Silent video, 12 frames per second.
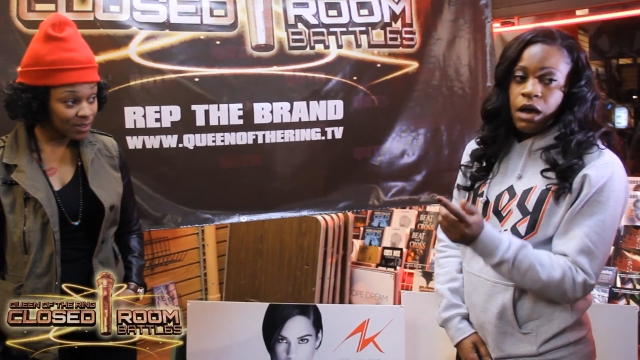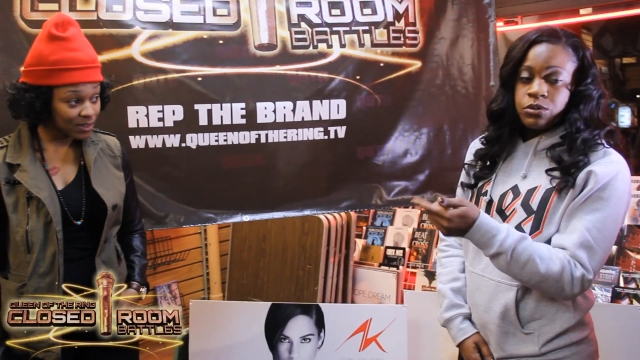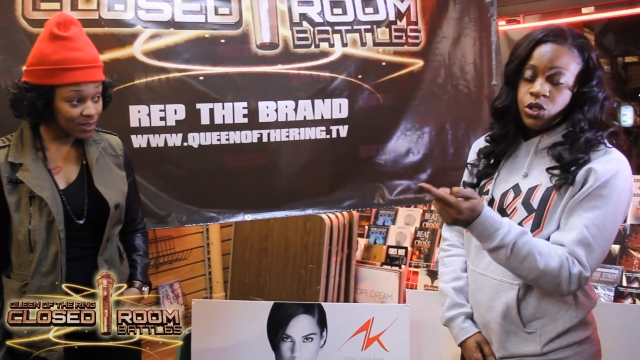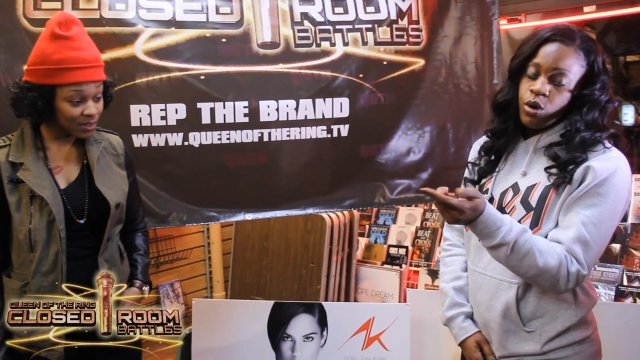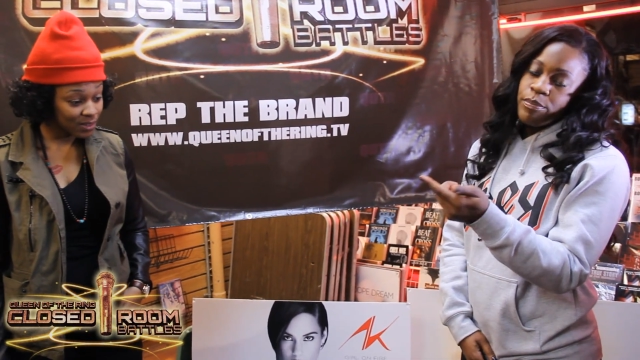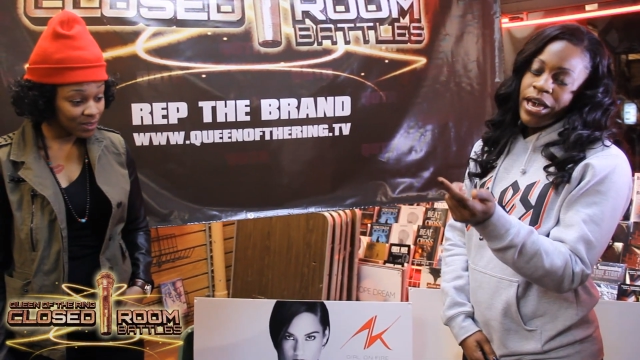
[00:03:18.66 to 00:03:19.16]
Speaker 1: I
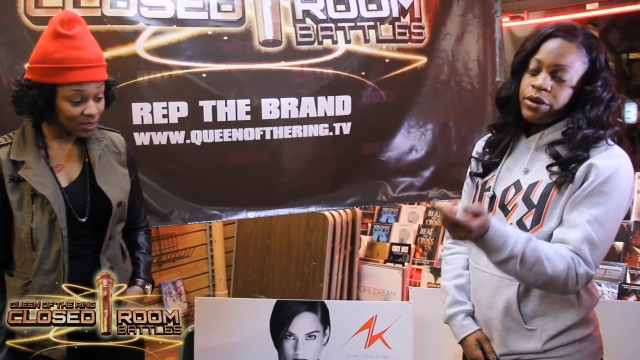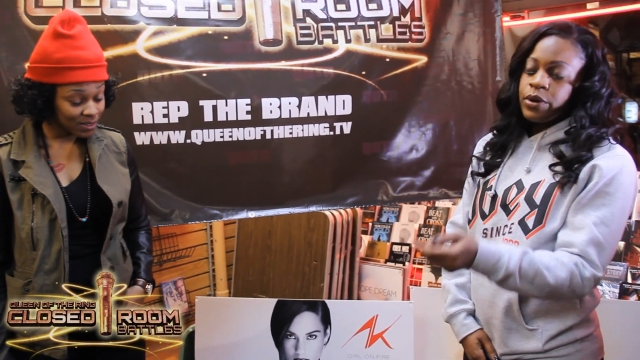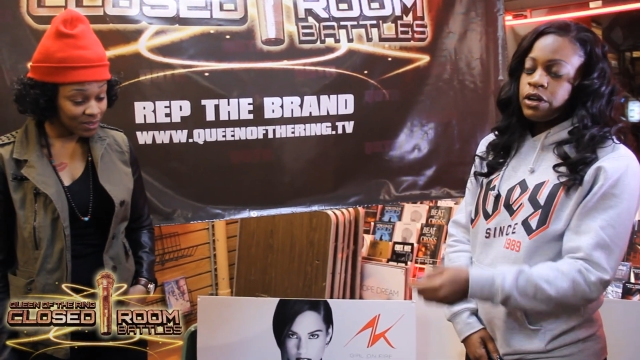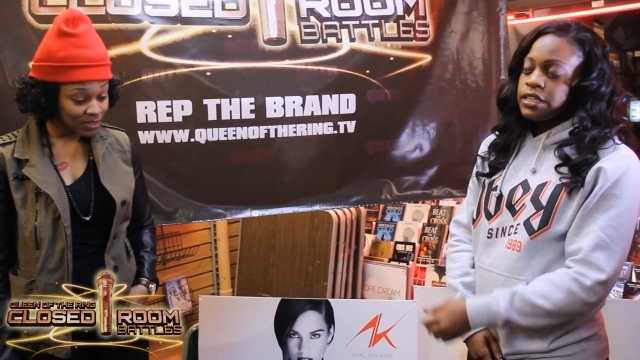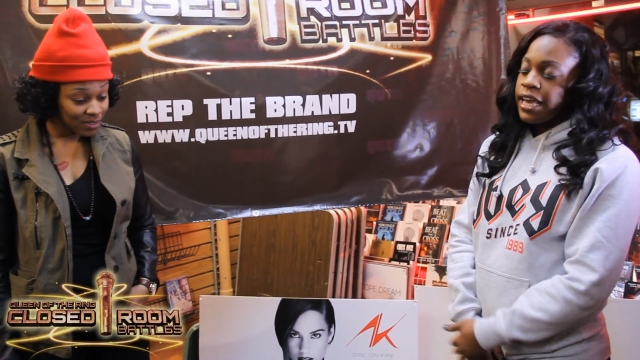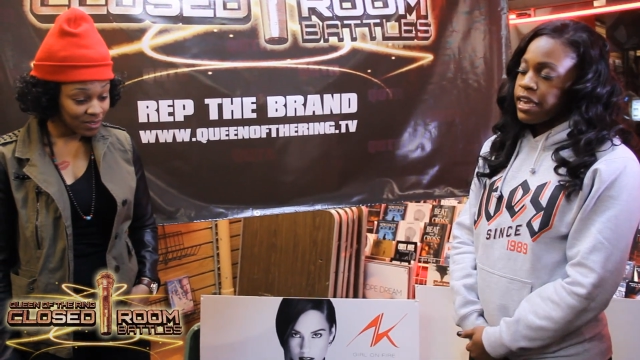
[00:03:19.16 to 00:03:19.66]
was gonna
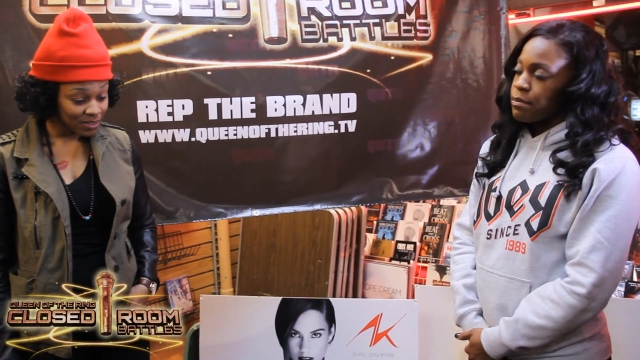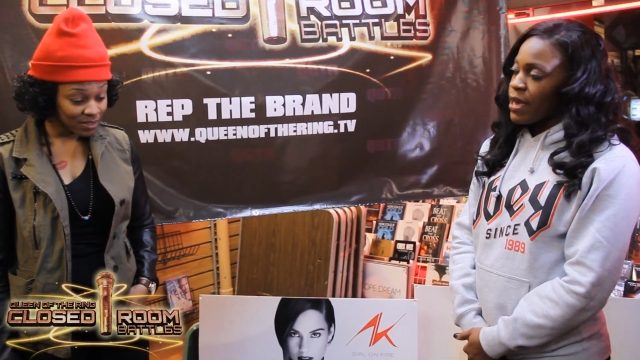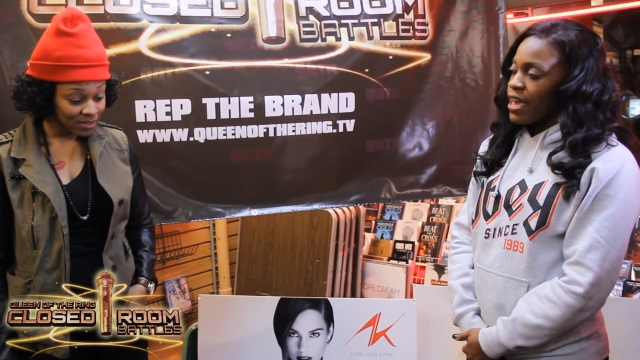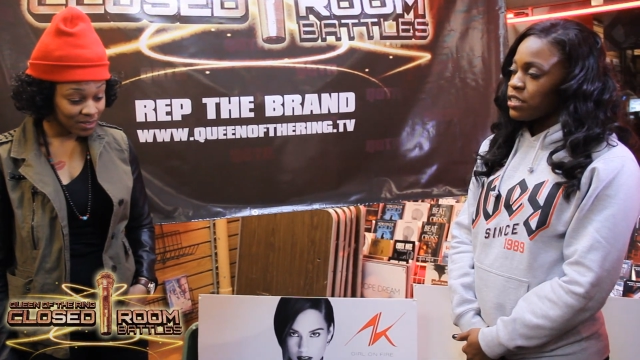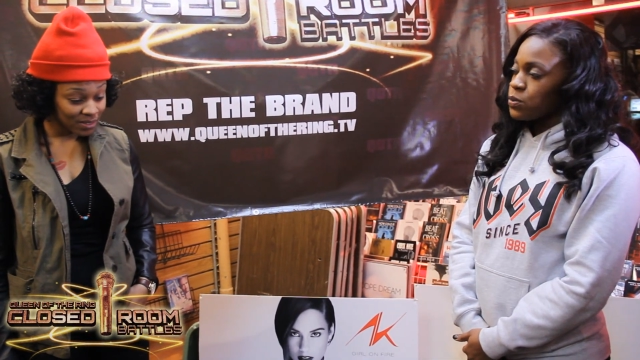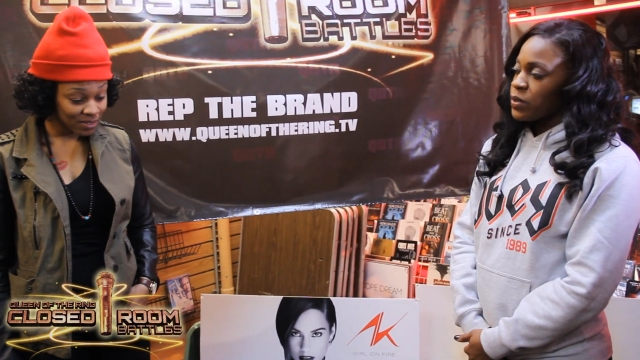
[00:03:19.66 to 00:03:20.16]
battle her lame
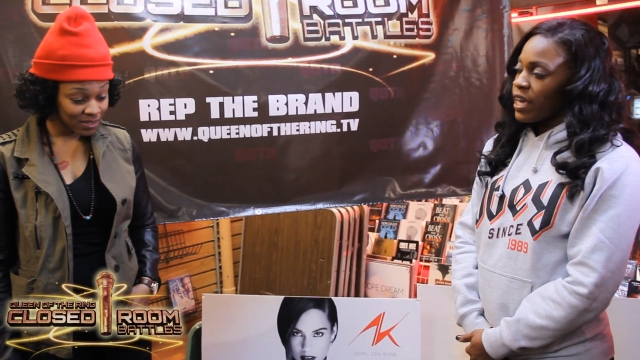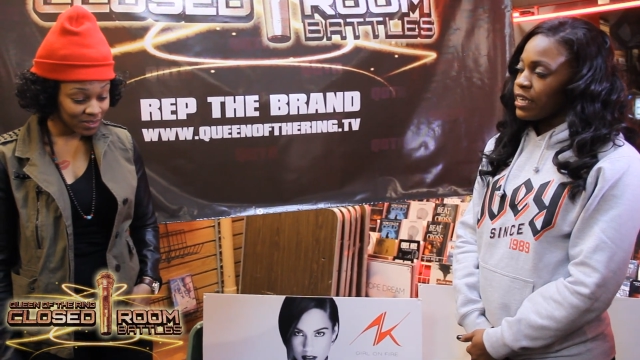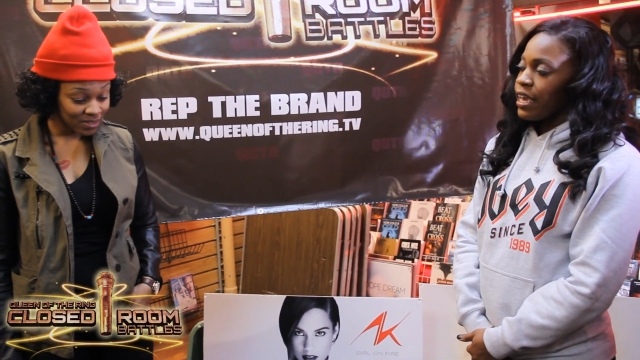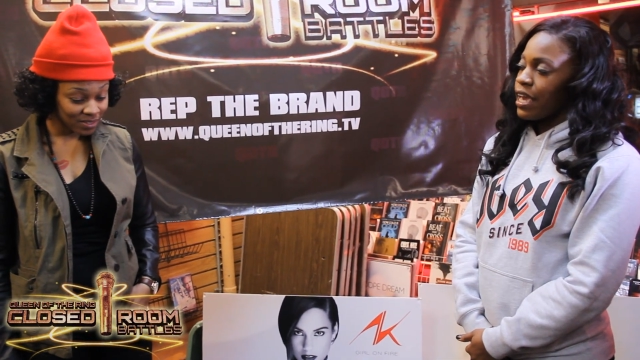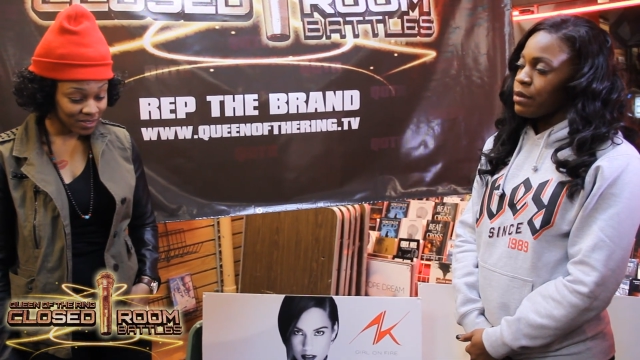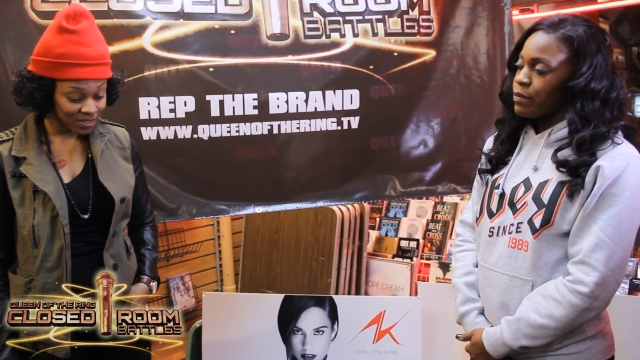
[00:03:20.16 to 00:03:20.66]
ass when I
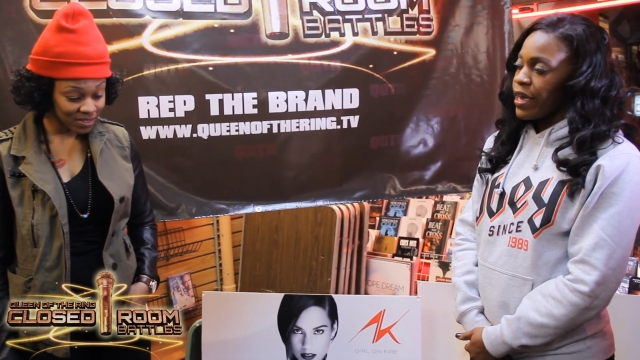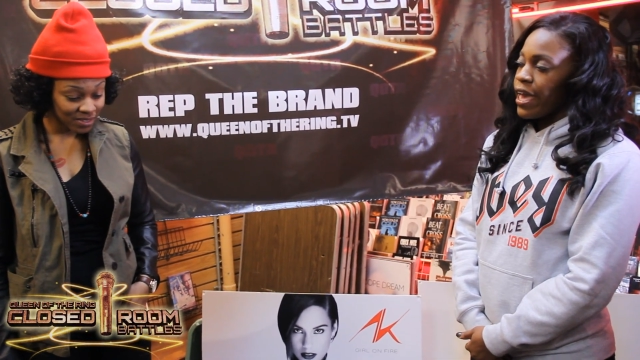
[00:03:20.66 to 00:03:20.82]
came